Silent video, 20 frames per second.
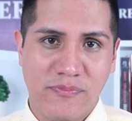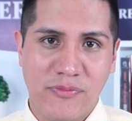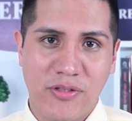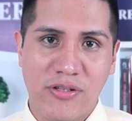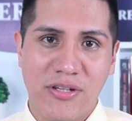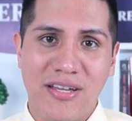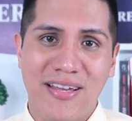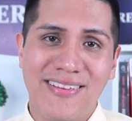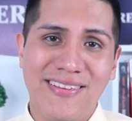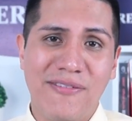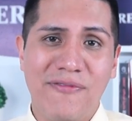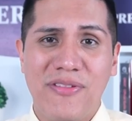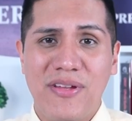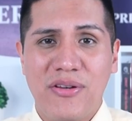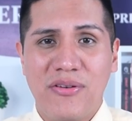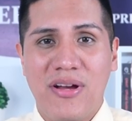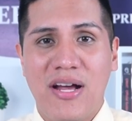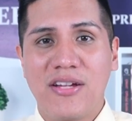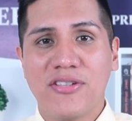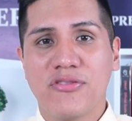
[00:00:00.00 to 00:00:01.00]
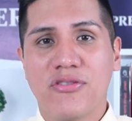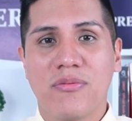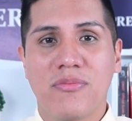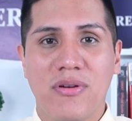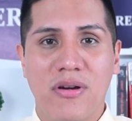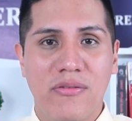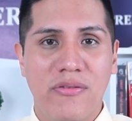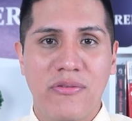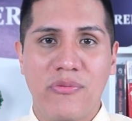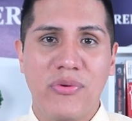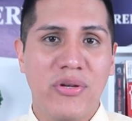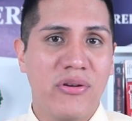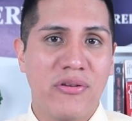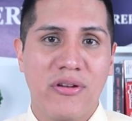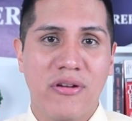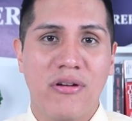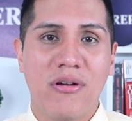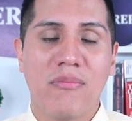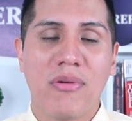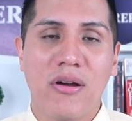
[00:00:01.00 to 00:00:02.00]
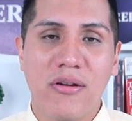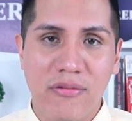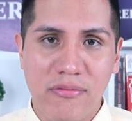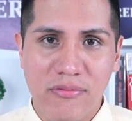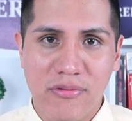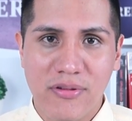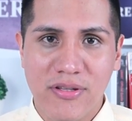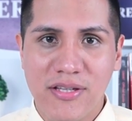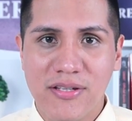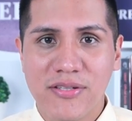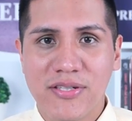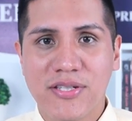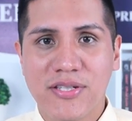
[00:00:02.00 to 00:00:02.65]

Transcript: Okay, and if they don't ask about it, then we don't care about it. Okay,